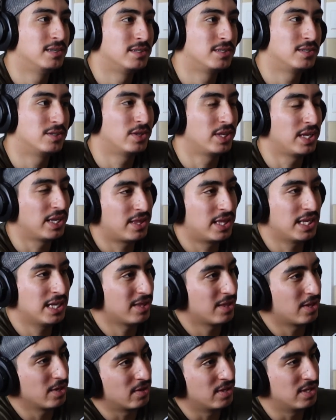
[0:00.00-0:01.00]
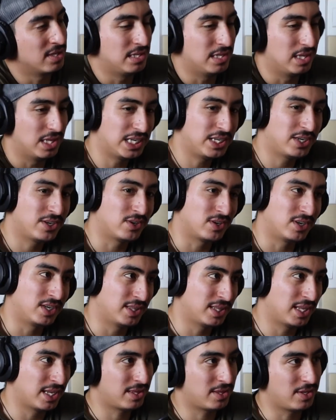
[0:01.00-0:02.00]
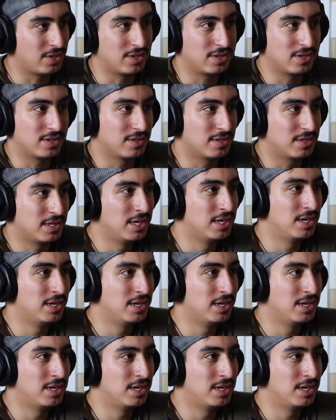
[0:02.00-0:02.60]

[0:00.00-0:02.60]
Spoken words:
So they think they're this leader and that they're